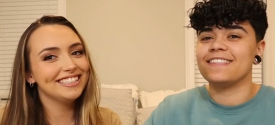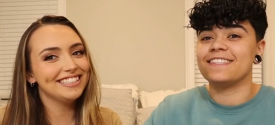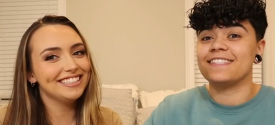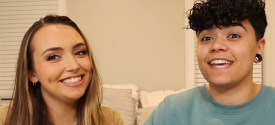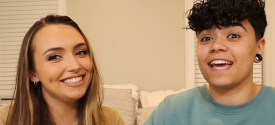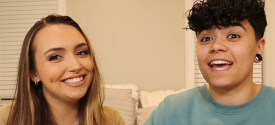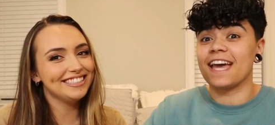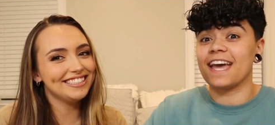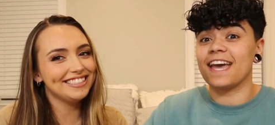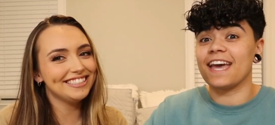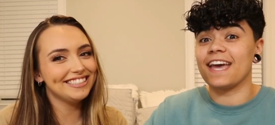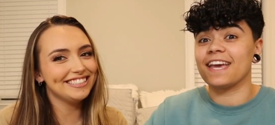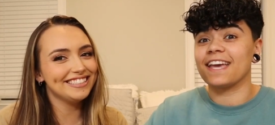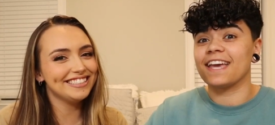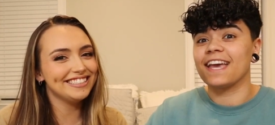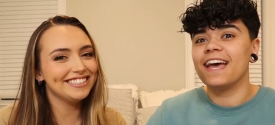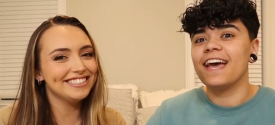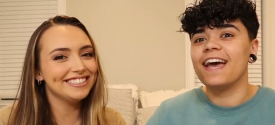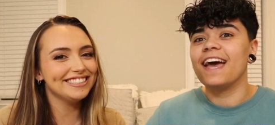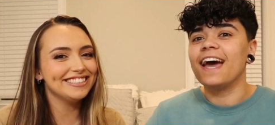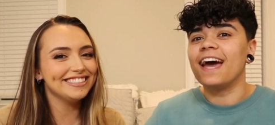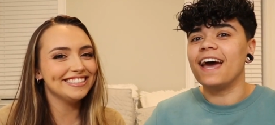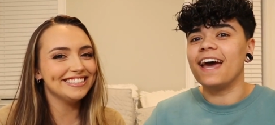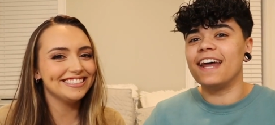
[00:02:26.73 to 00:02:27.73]
Speaker 1: Dang.
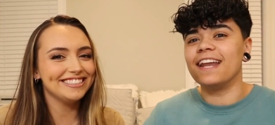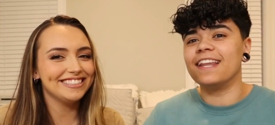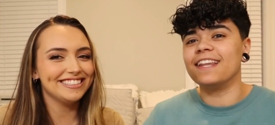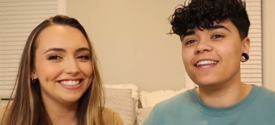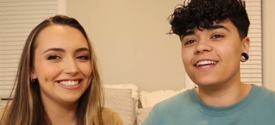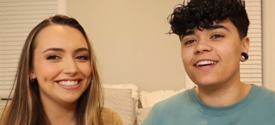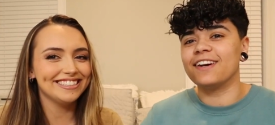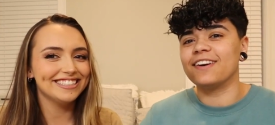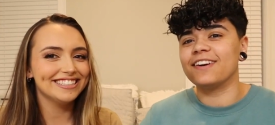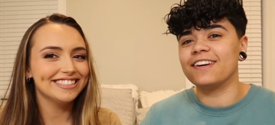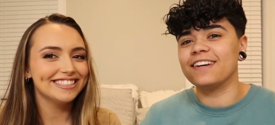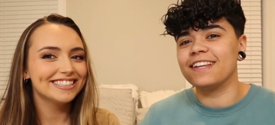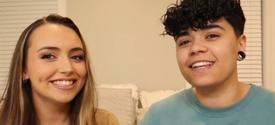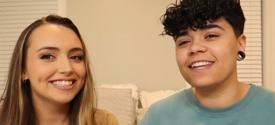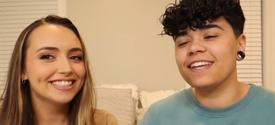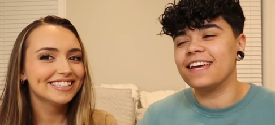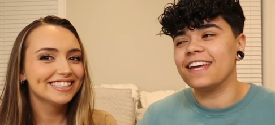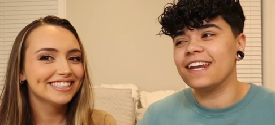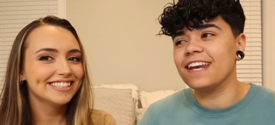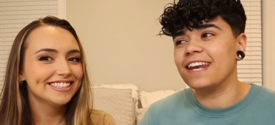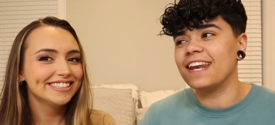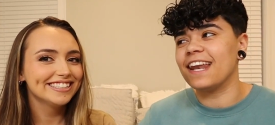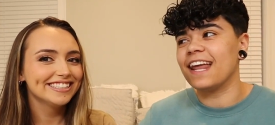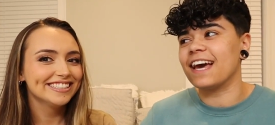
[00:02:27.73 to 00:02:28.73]
Ew. And
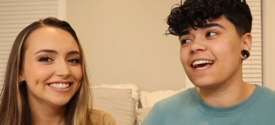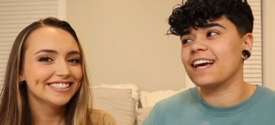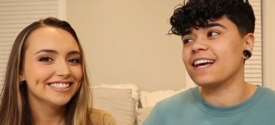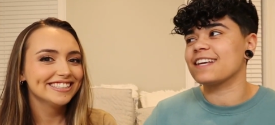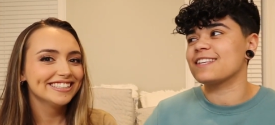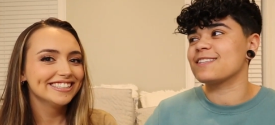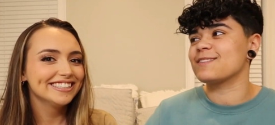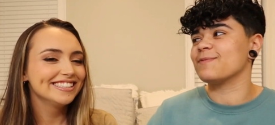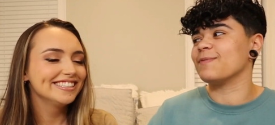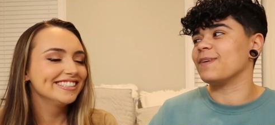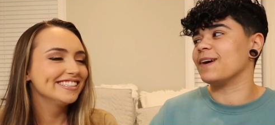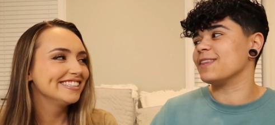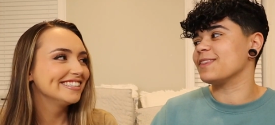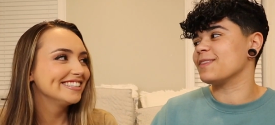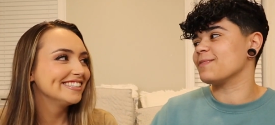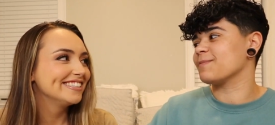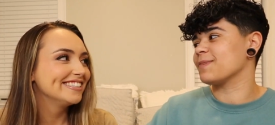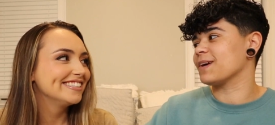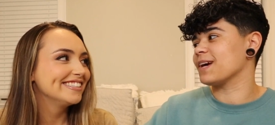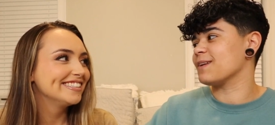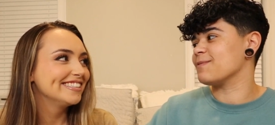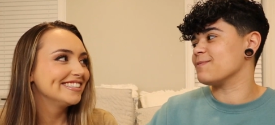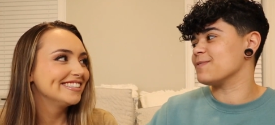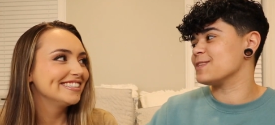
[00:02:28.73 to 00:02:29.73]
literally next month
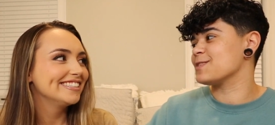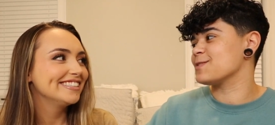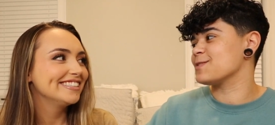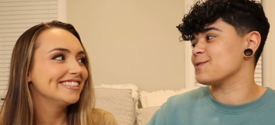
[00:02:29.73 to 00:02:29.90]
I'm gonna be